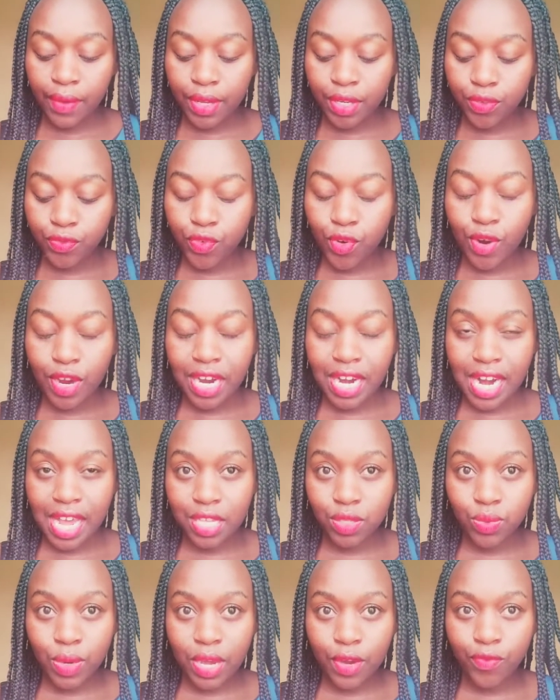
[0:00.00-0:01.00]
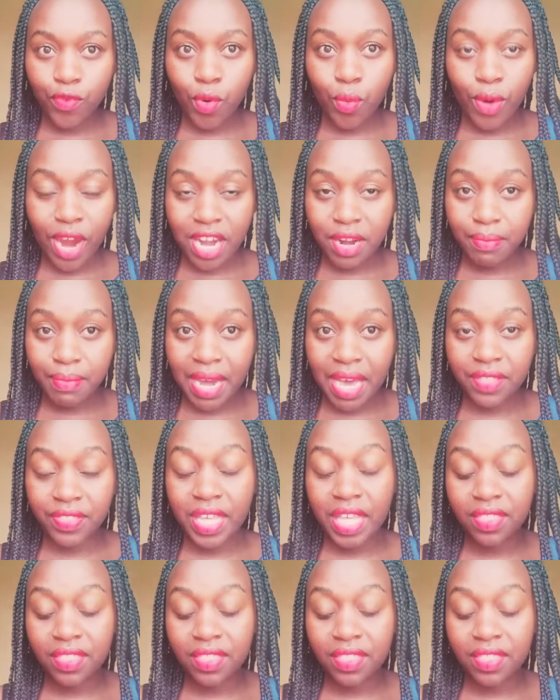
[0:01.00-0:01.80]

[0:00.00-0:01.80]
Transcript: went for classwork for 1 month,